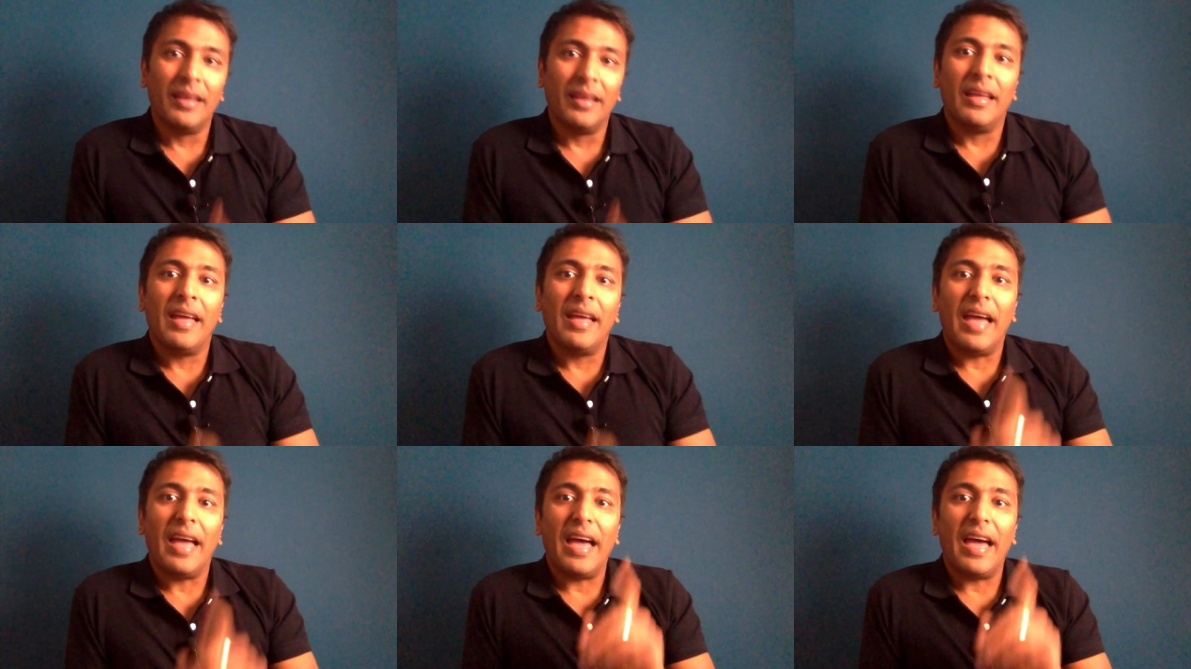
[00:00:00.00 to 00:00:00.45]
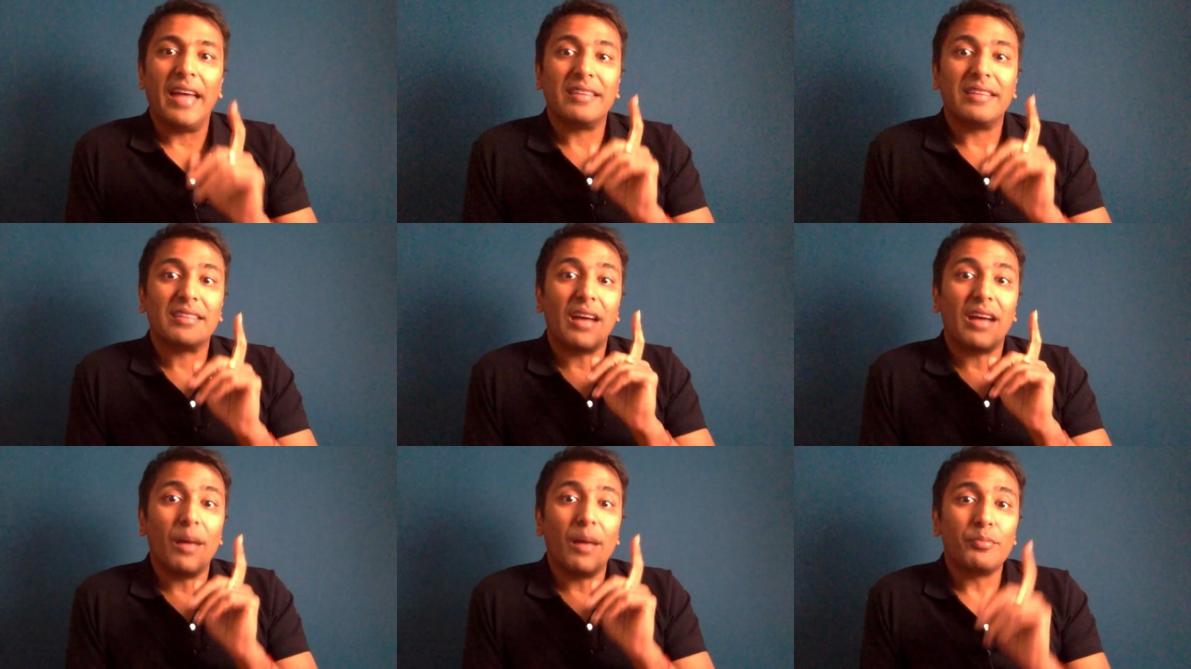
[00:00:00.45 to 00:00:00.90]
and
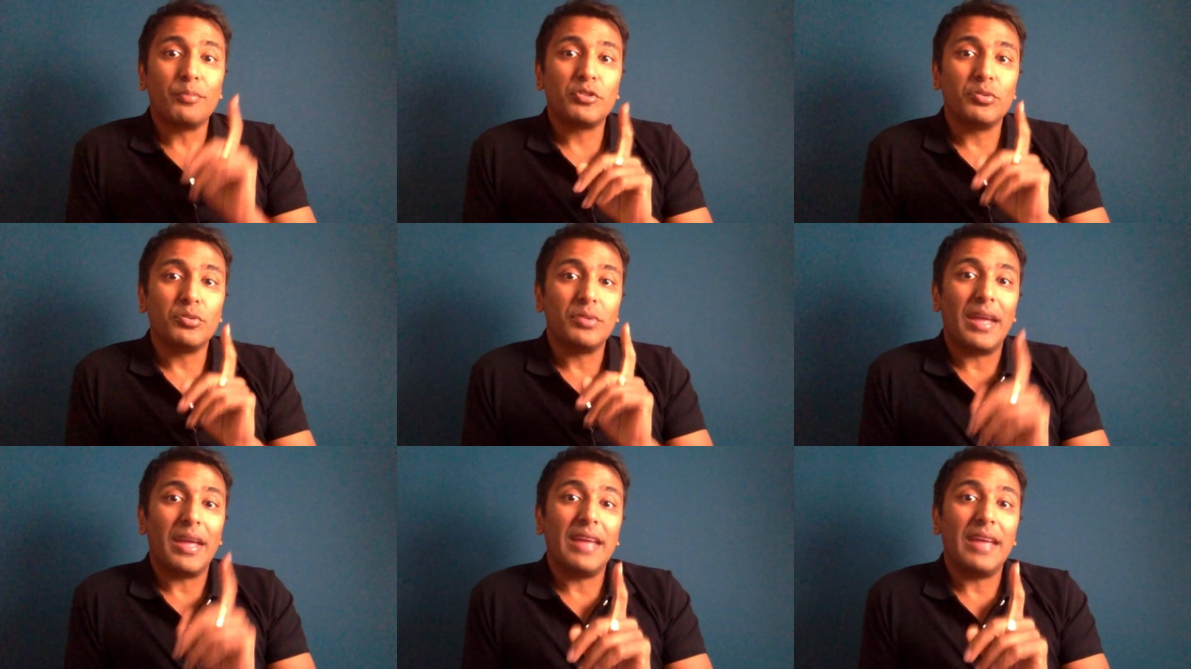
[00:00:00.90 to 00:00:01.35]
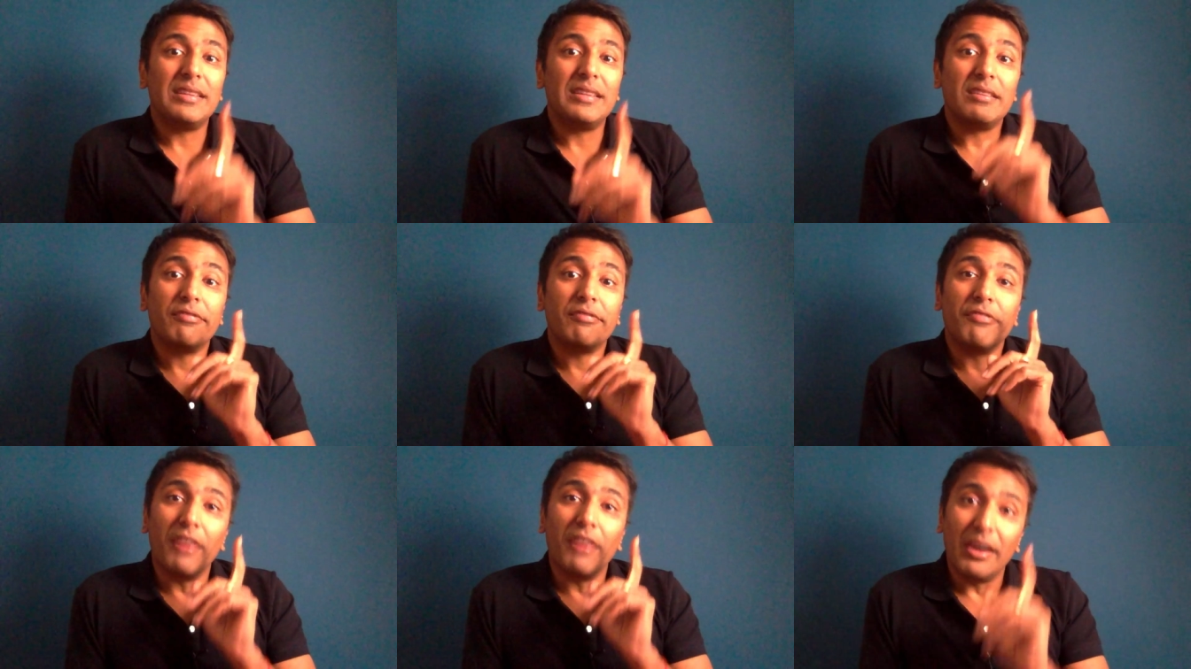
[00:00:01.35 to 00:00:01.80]
up to
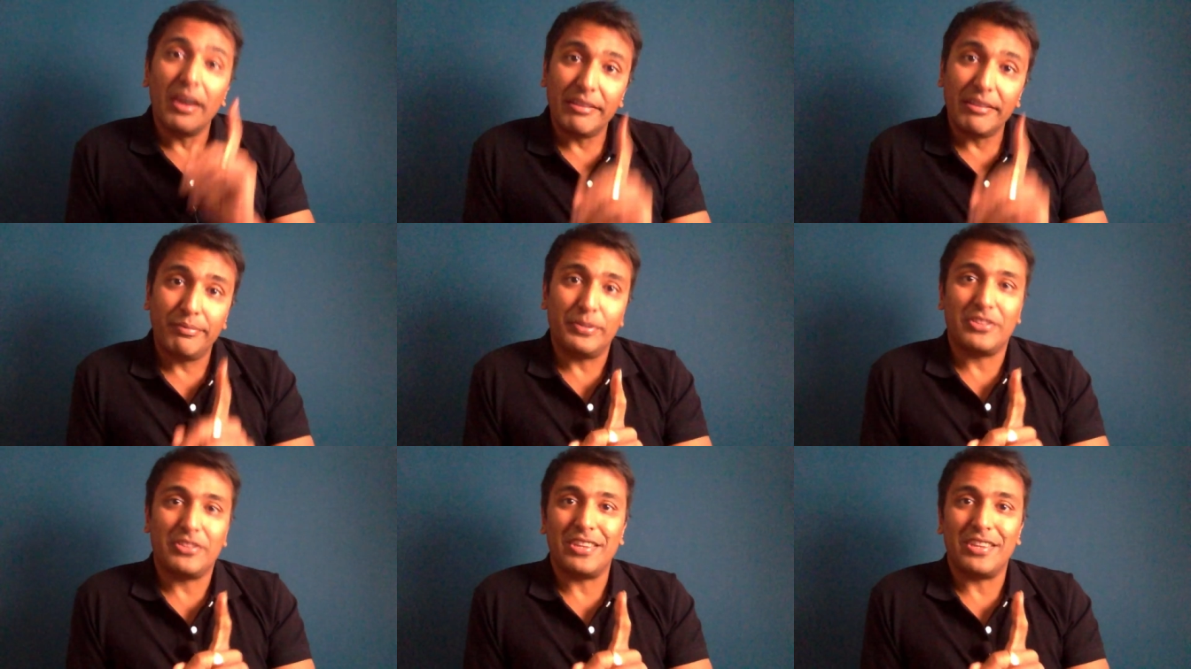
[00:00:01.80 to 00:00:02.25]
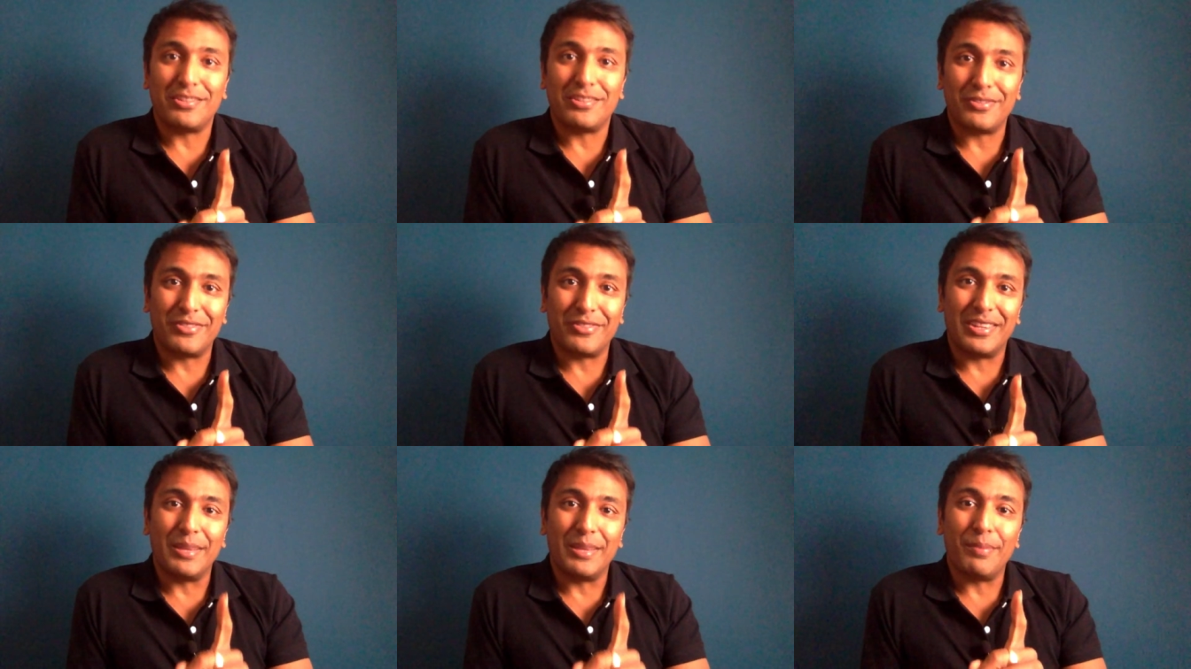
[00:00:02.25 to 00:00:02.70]
85% of
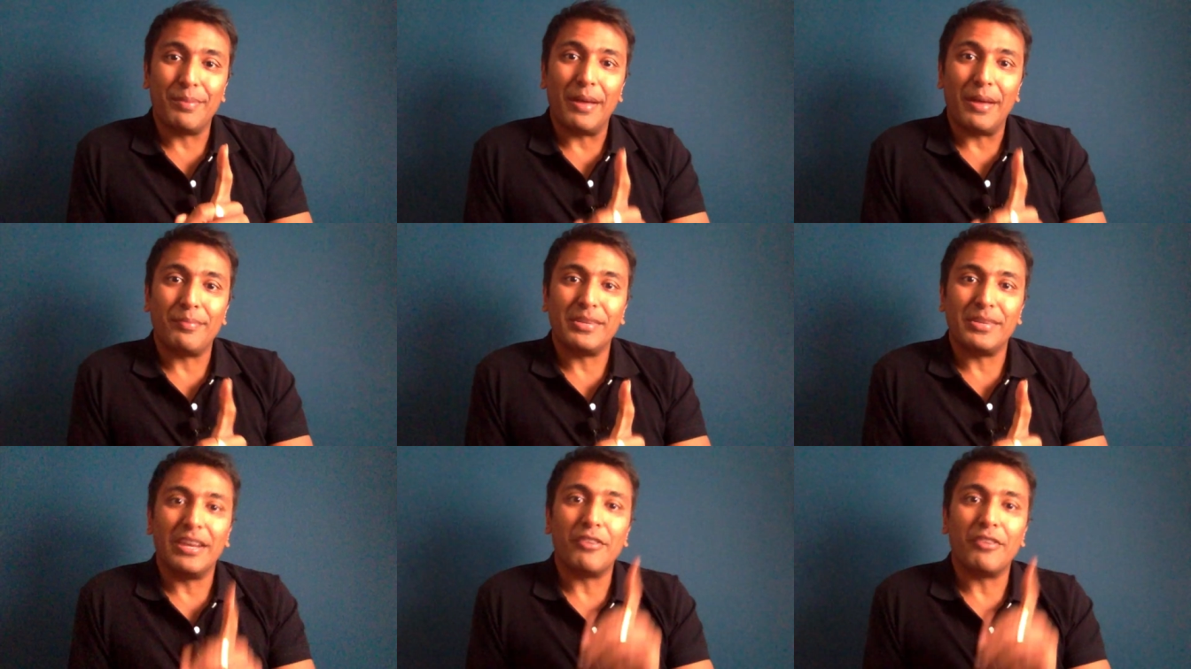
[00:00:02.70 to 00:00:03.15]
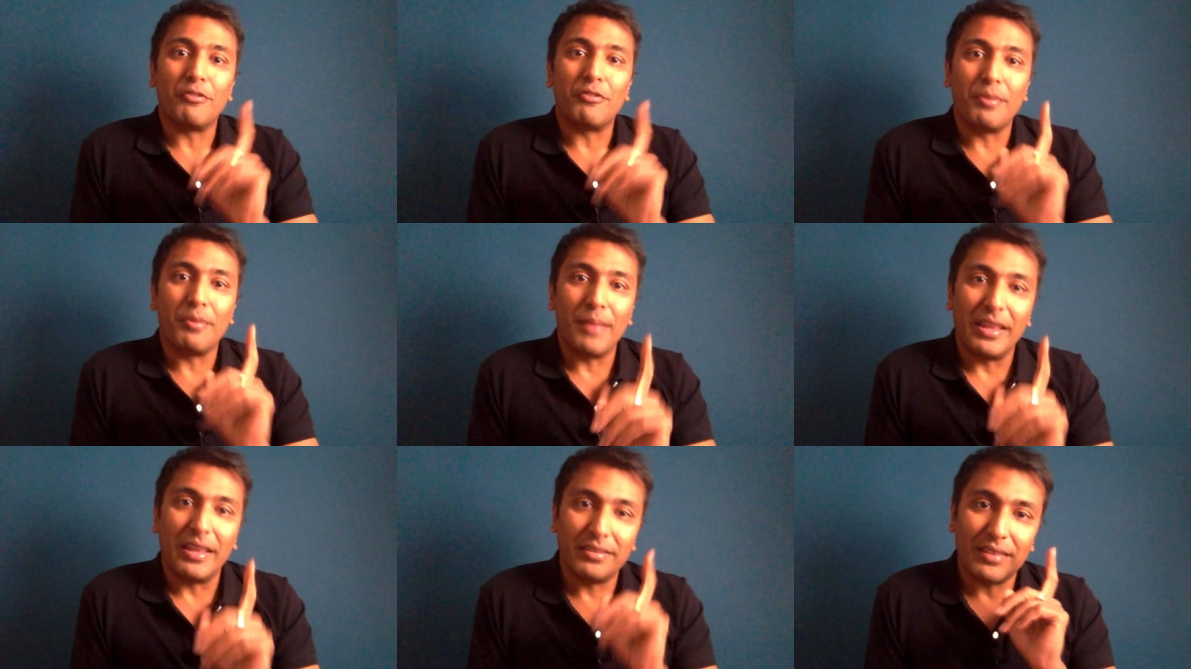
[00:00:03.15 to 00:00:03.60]
sleep apnea
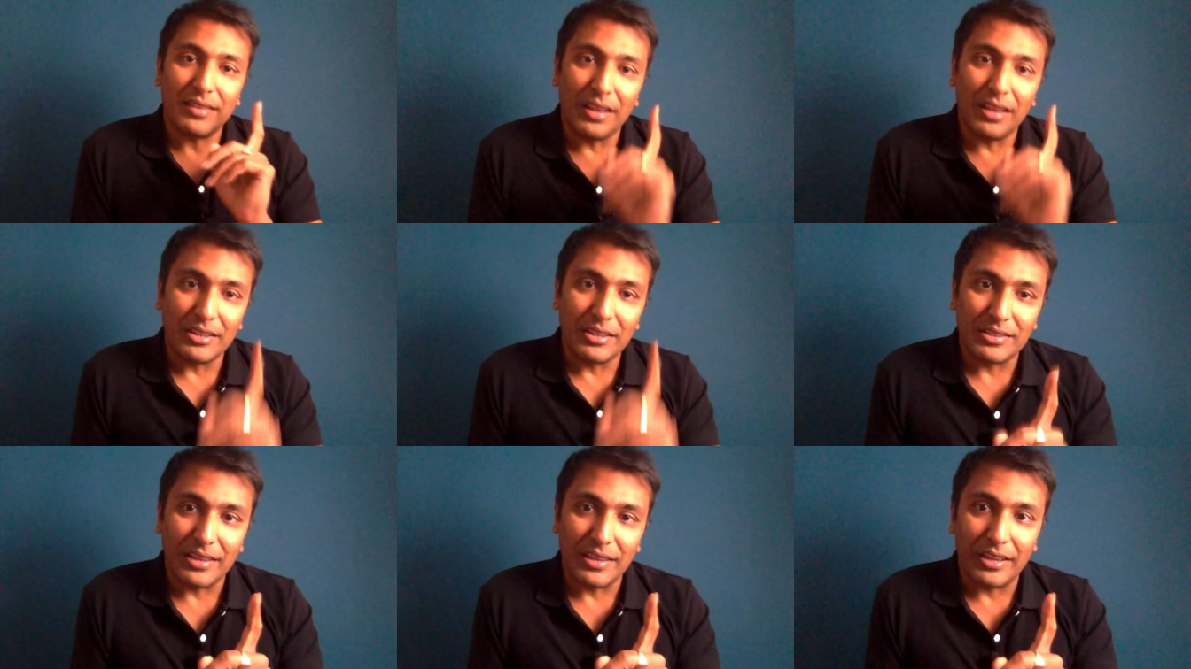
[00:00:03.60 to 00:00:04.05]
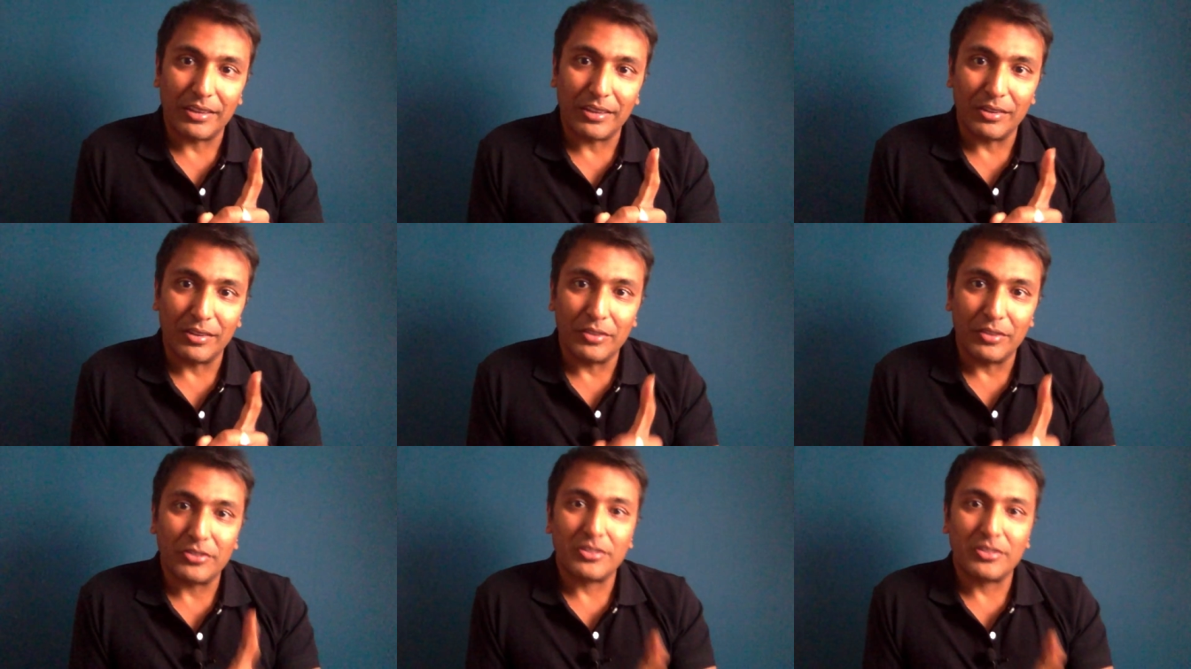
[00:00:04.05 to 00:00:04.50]
remains
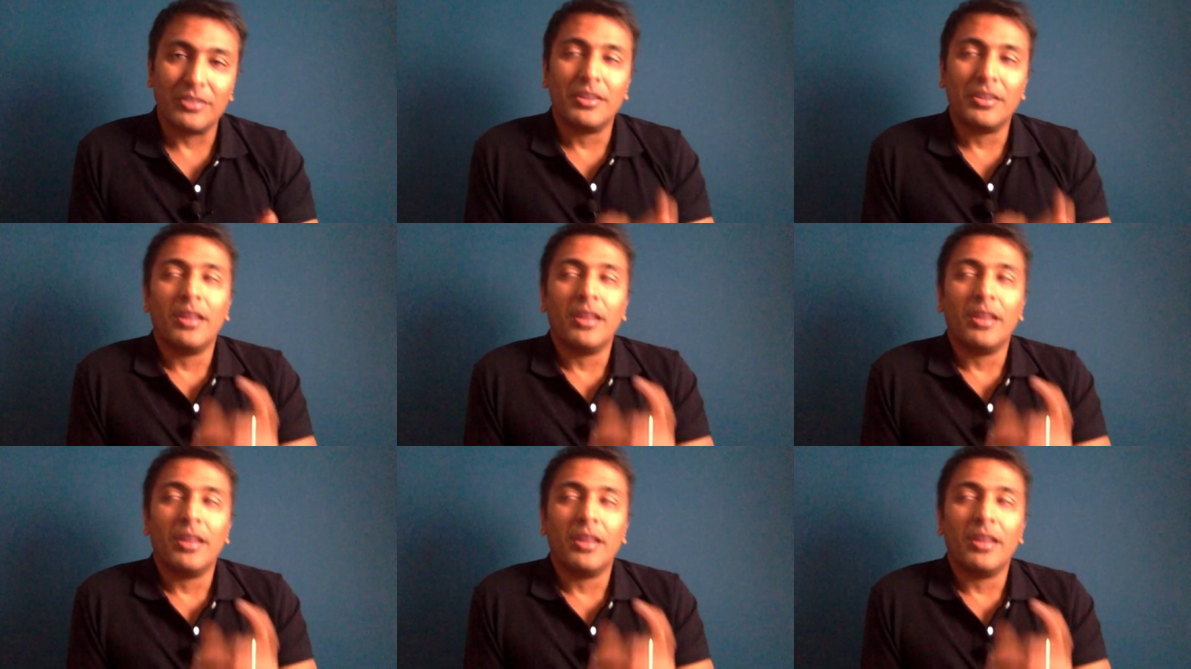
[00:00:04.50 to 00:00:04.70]
undiagnosed.